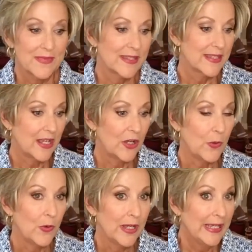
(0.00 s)

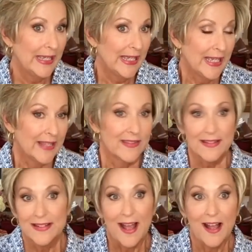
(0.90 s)
So, the
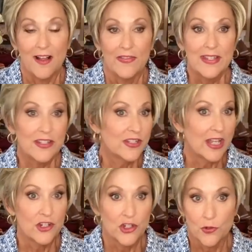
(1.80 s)
style. This is
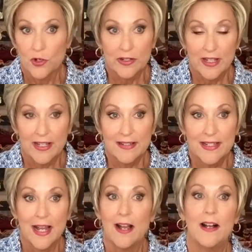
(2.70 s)
a short cut
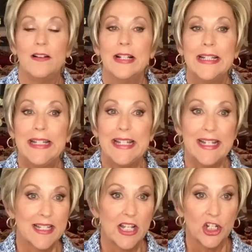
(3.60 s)
style.
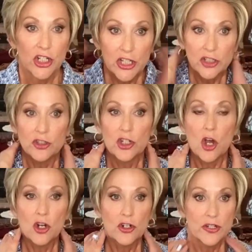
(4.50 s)
It's a little
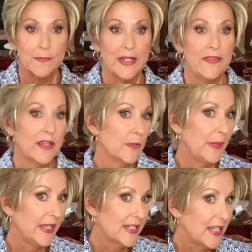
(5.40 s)
longer to me than a
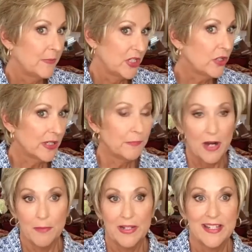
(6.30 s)
pixie, but you could
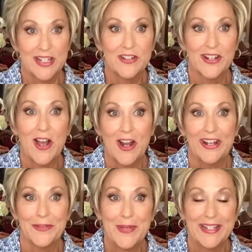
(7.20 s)
probably still call
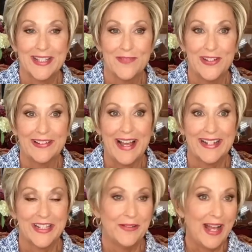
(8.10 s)
it a pixie if you'd
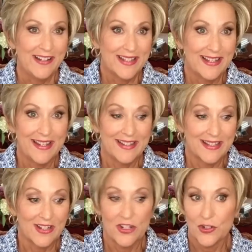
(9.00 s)
like to. I just think
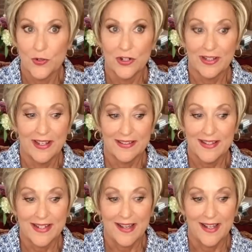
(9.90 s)
it's a short cut
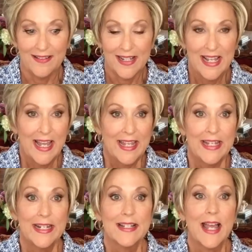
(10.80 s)
style.
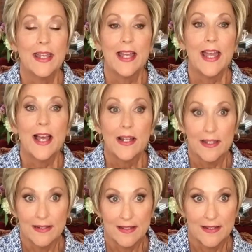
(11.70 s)
It is an
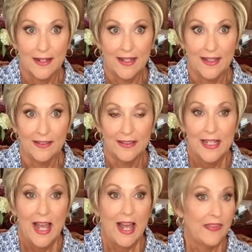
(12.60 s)
elegant style.
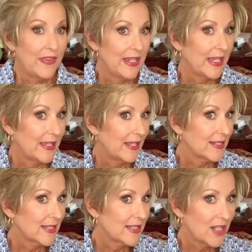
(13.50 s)
I think
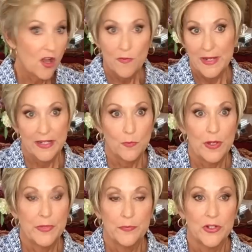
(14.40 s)
so many
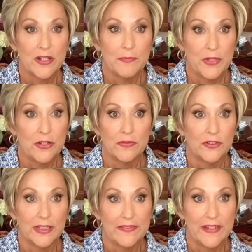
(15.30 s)
women would look
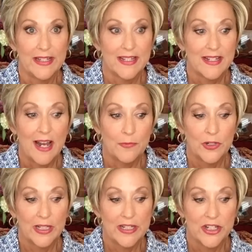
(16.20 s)
beautiful in this. I
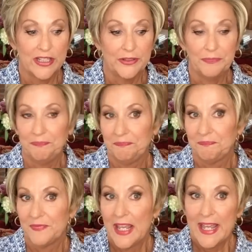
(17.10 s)
really do.
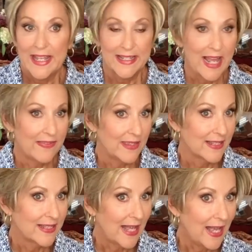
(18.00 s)
It's got
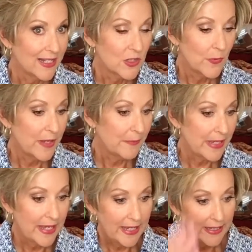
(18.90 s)
this side swept
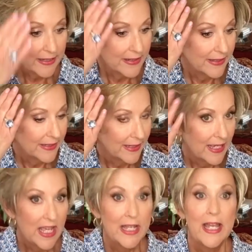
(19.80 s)
bang,
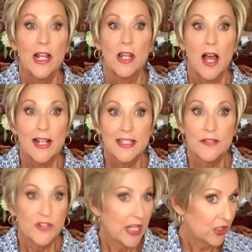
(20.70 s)
lots
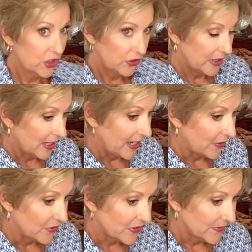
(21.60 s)
of texture and
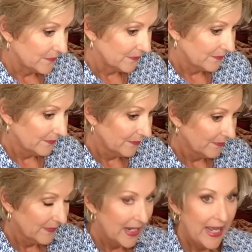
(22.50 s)
layers.
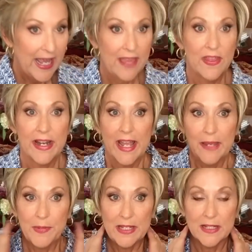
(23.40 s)
And the
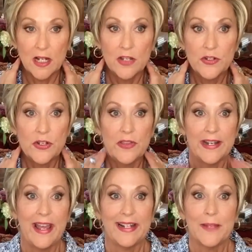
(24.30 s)
nape is close to the
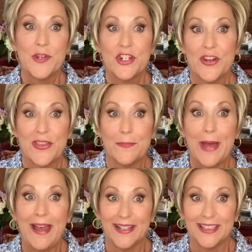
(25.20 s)
neck. Let me show you the
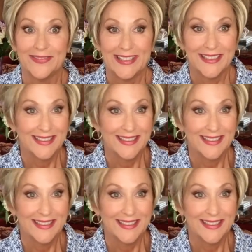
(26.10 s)
back of it.